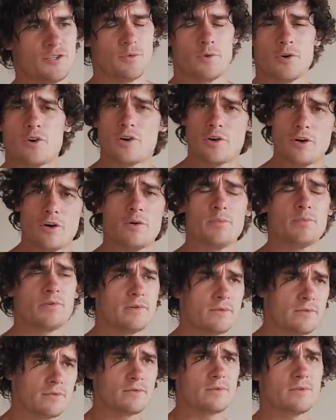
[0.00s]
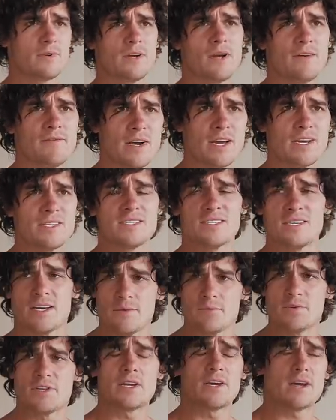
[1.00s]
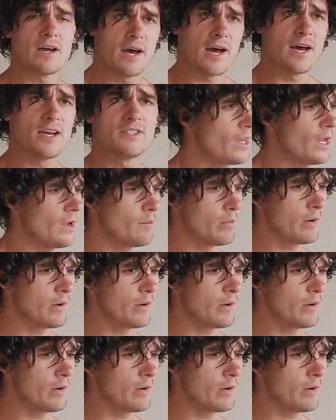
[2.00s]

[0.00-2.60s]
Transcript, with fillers: to a club and have a nice time with the guys.